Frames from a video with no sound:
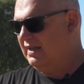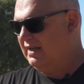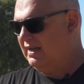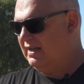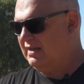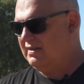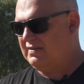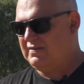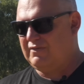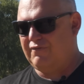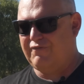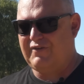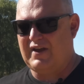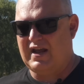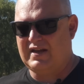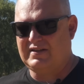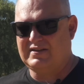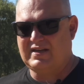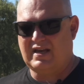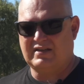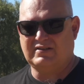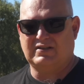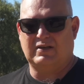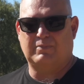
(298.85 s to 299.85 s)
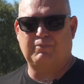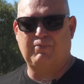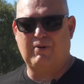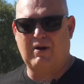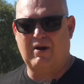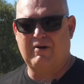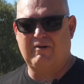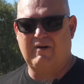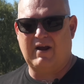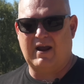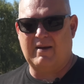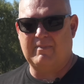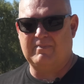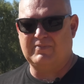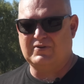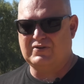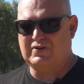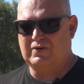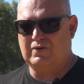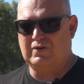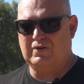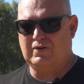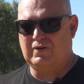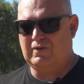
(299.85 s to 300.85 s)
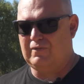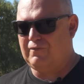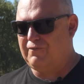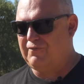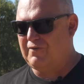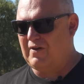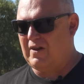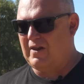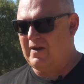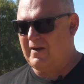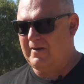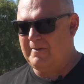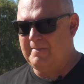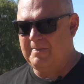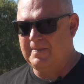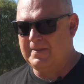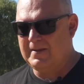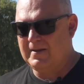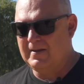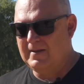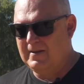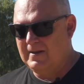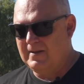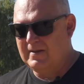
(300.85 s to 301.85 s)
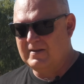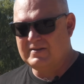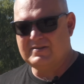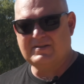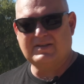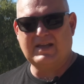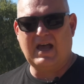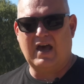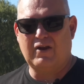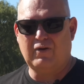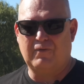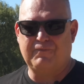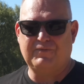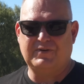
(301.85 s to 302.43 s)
It is a fantastic program to follow. Start off